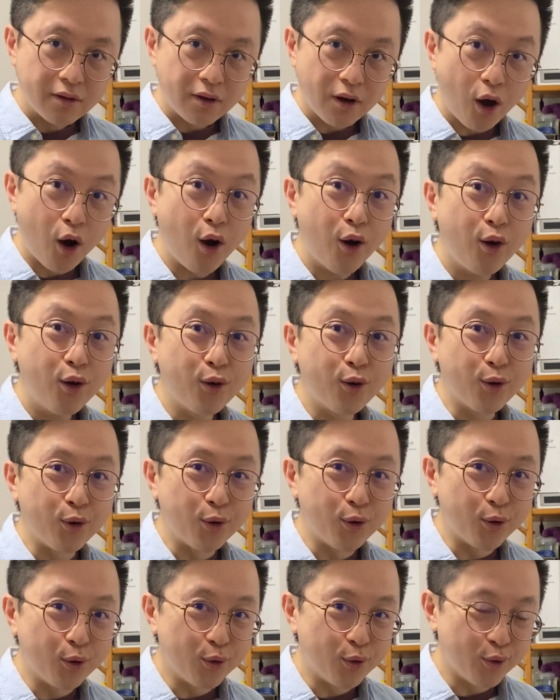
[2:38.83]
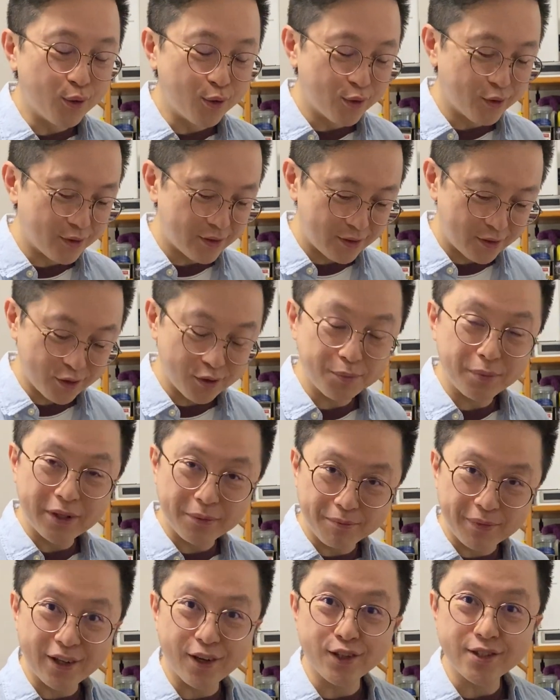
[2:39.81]
Oh,
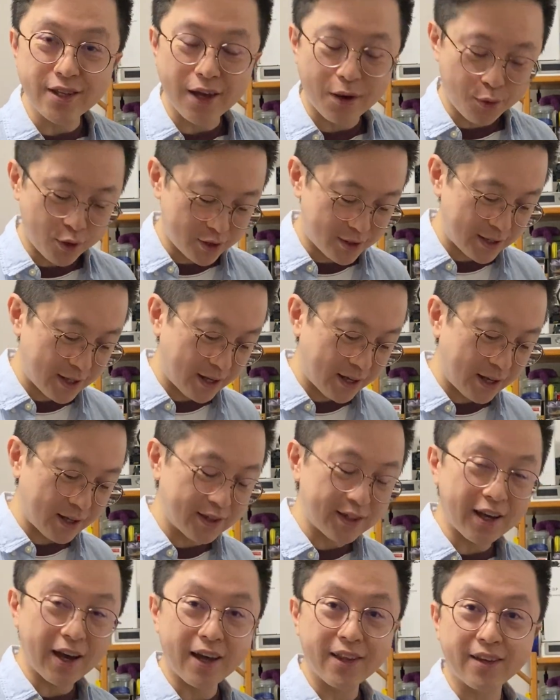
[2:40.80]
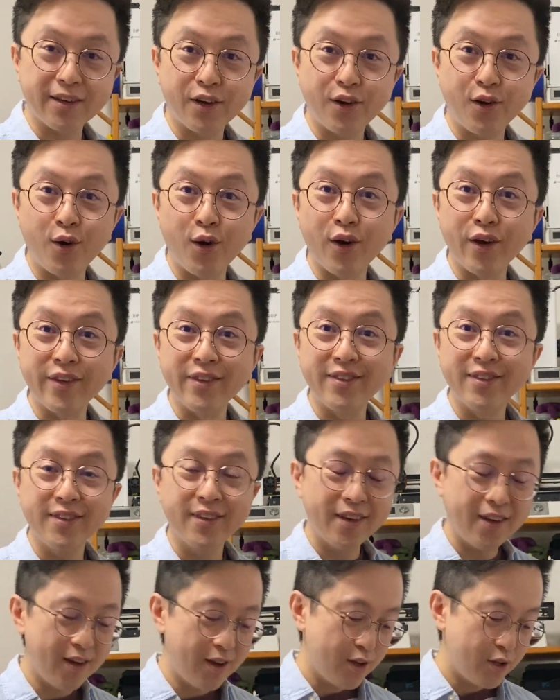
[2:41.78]
because I was taking the other coin.
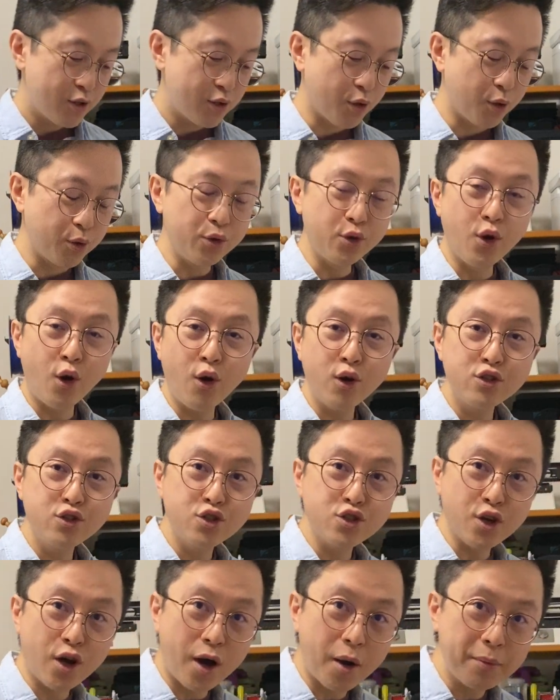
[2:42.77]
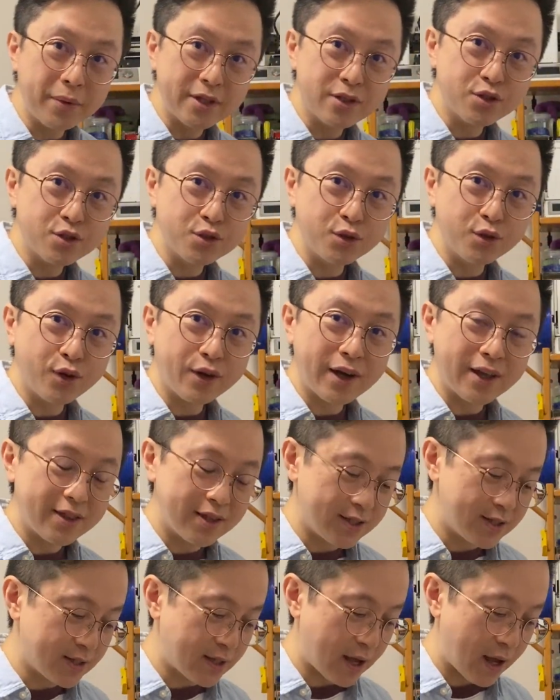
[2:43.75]
So your job is to look at
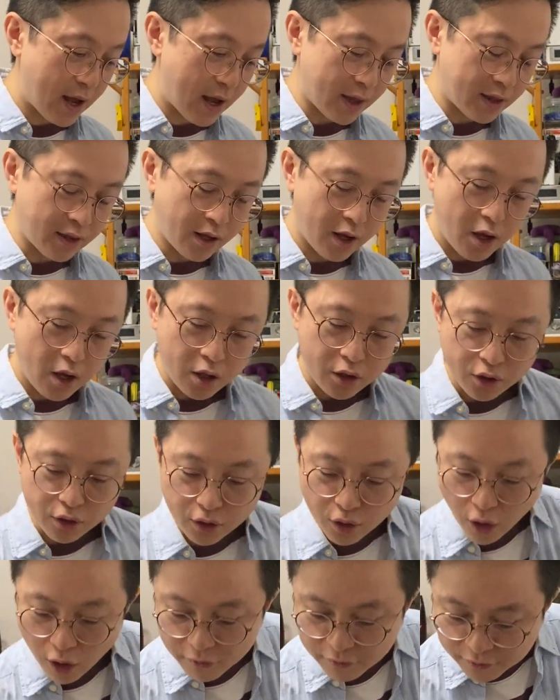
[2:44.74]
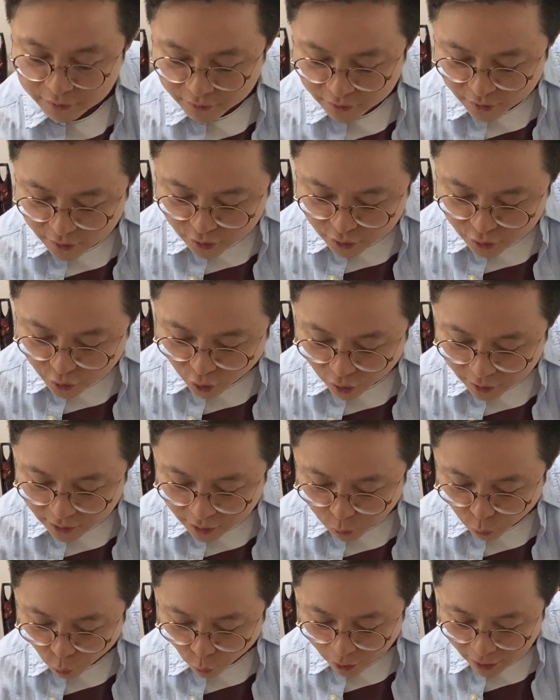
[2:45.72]
this hand, not
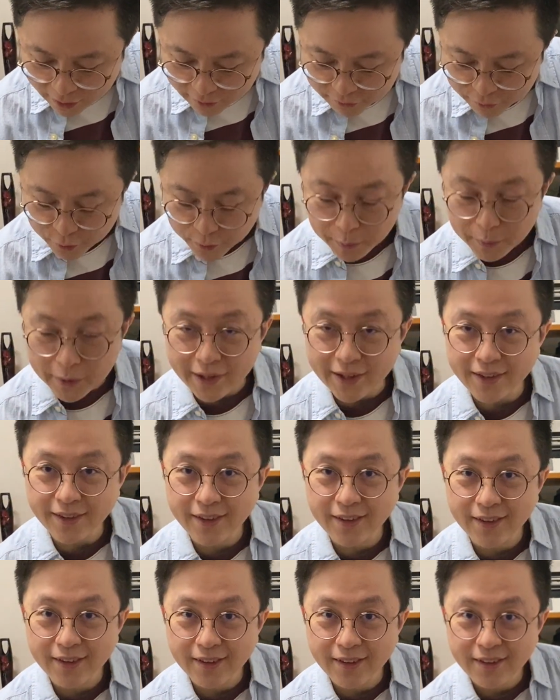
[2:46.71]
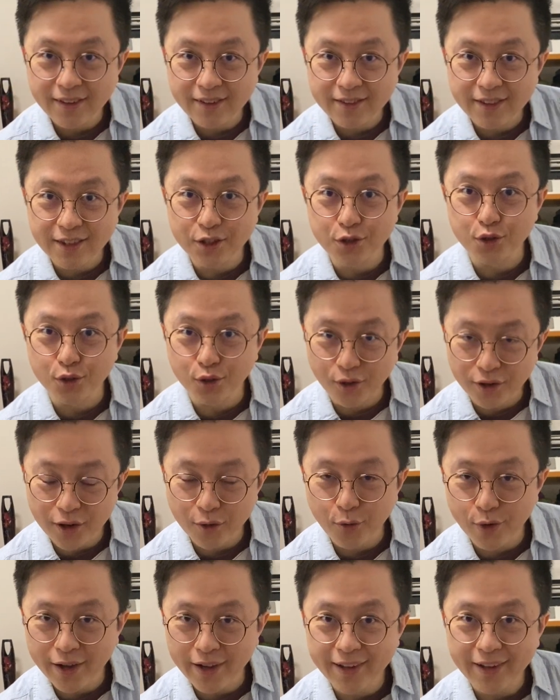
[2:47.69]
away from it. Did you look
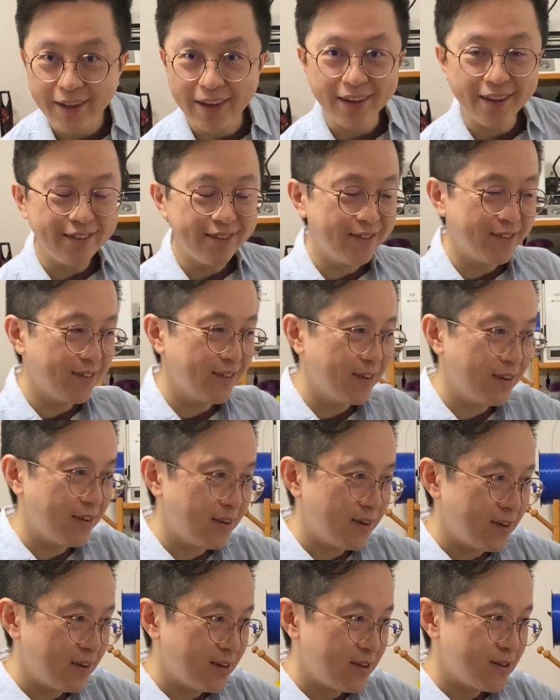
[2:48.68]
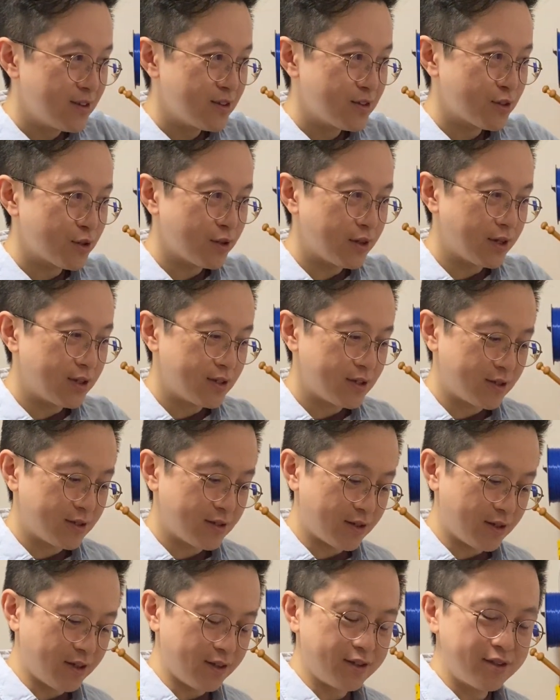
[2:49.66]
away again? So this is
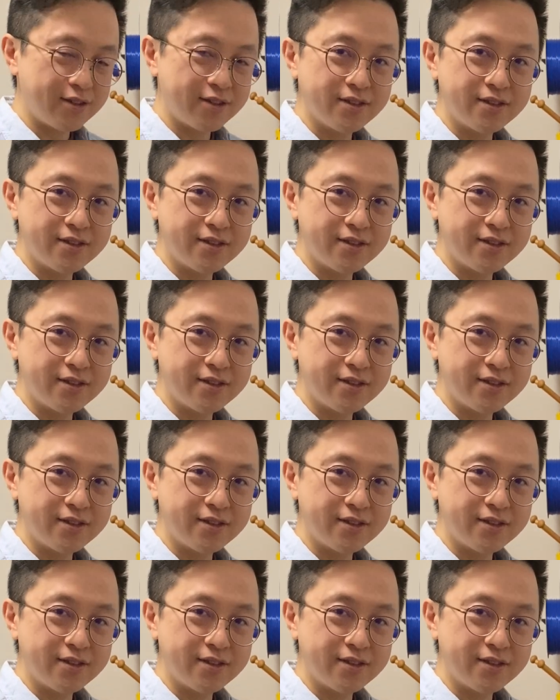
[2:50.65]
it.